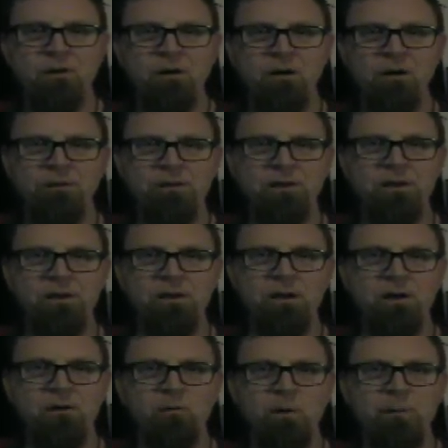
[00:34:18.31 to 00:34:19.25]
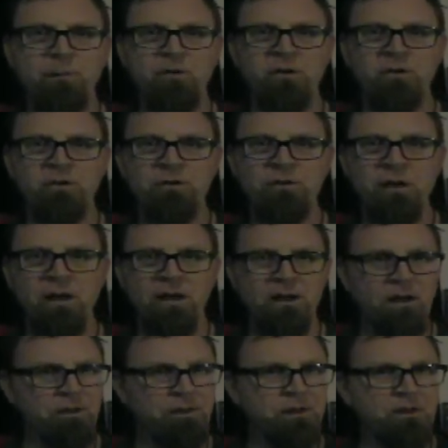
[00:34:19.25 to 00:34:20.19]
on the uh, webtoons,
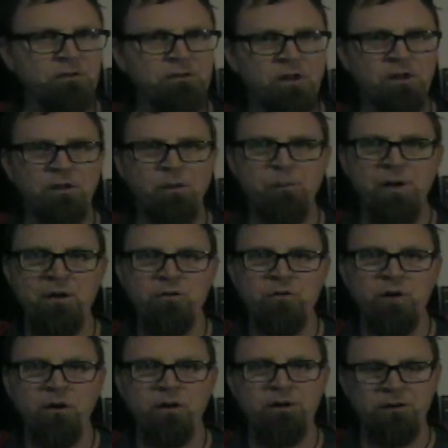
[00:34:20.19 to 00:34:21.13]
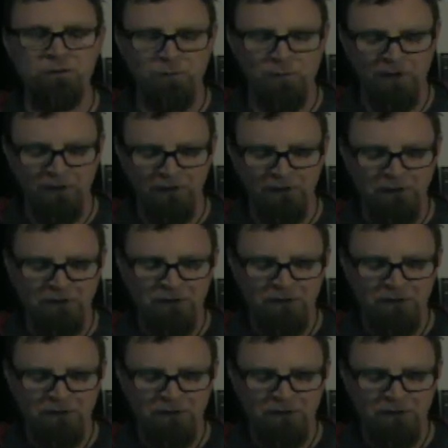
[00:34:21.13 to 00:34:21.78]
and I think it's on the Patreon as well.